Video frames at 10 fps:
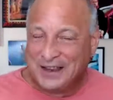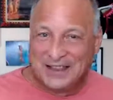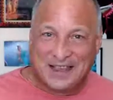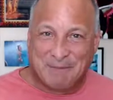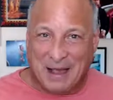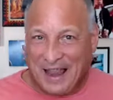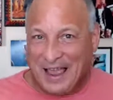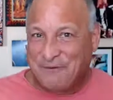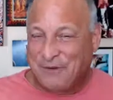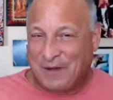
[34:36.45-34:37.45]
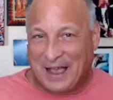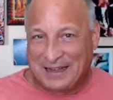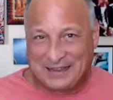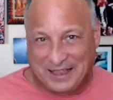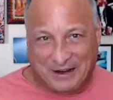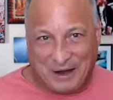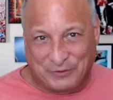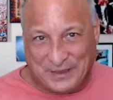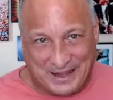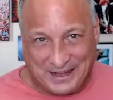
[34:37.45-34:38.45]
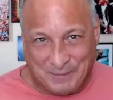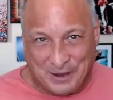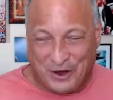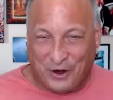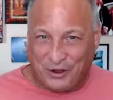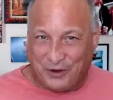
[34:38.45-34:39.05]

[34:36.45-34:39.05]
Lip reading: in my life if the Grateful Dead had come in earlier.